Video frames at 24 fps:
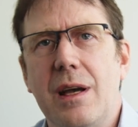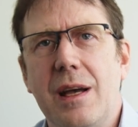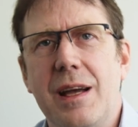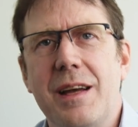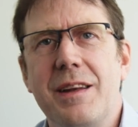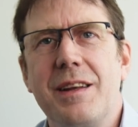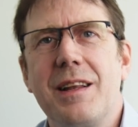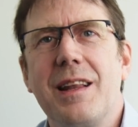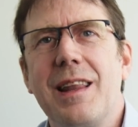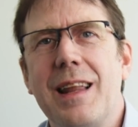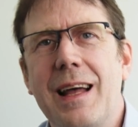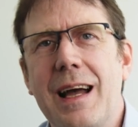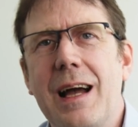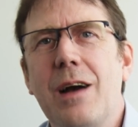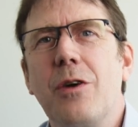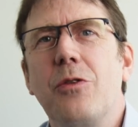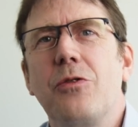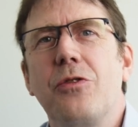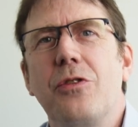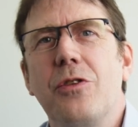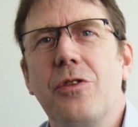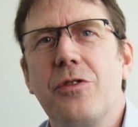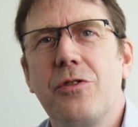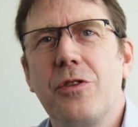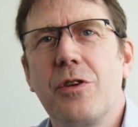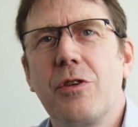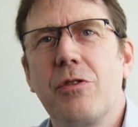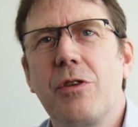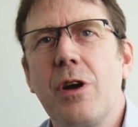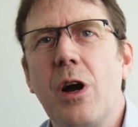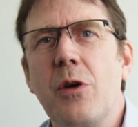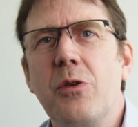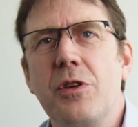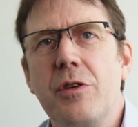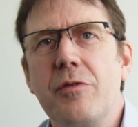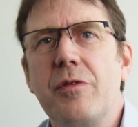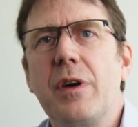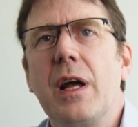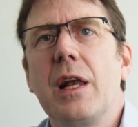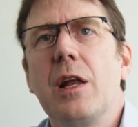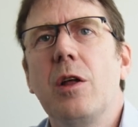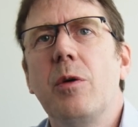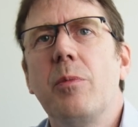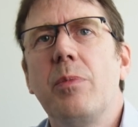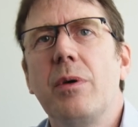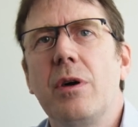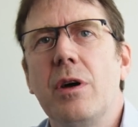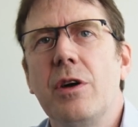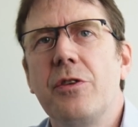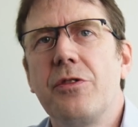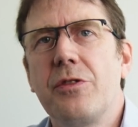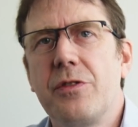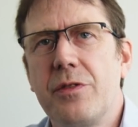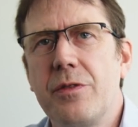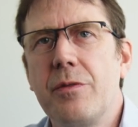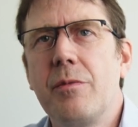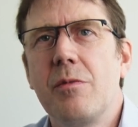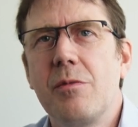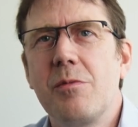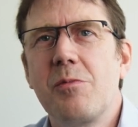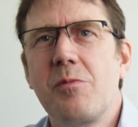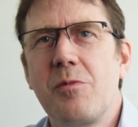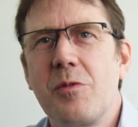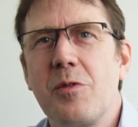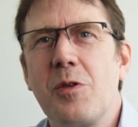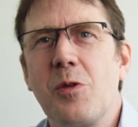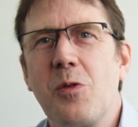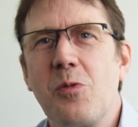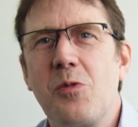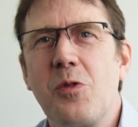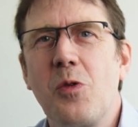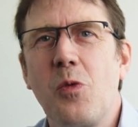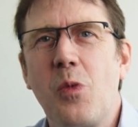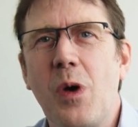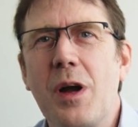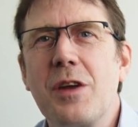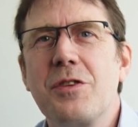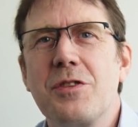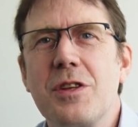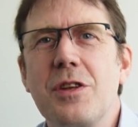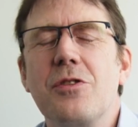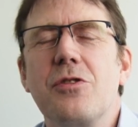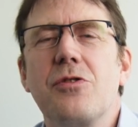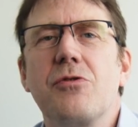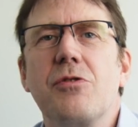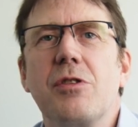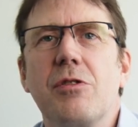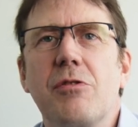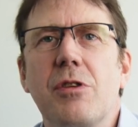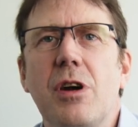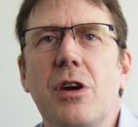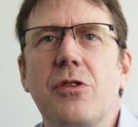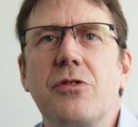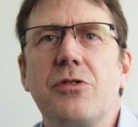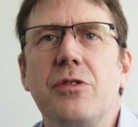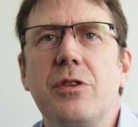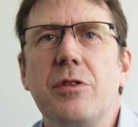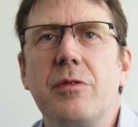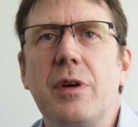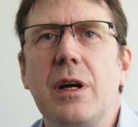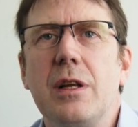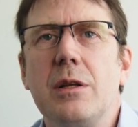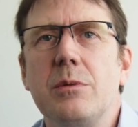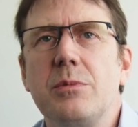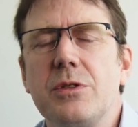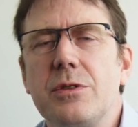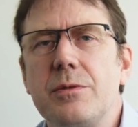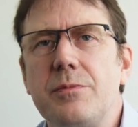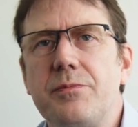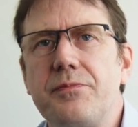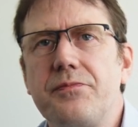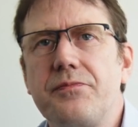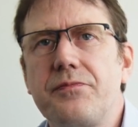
It allows us to grow and develop as the waste industry grows and develops.